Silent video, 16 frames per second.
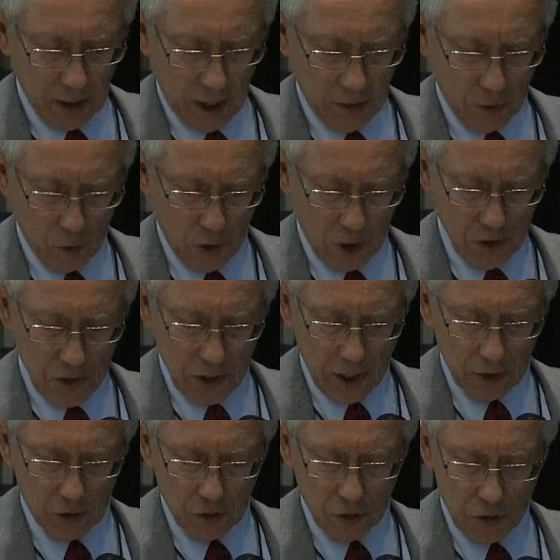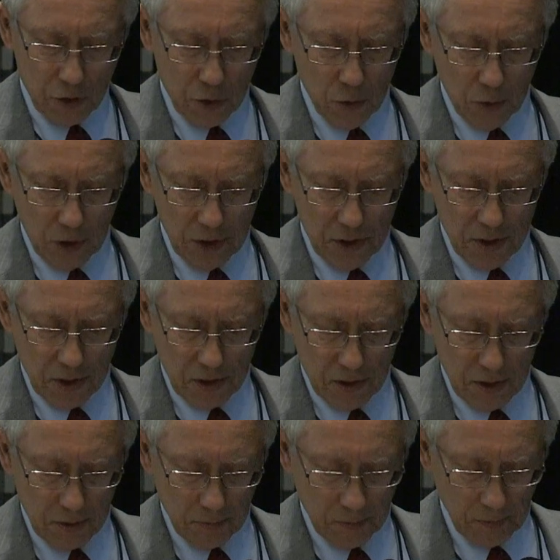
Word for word: and the Residential School System,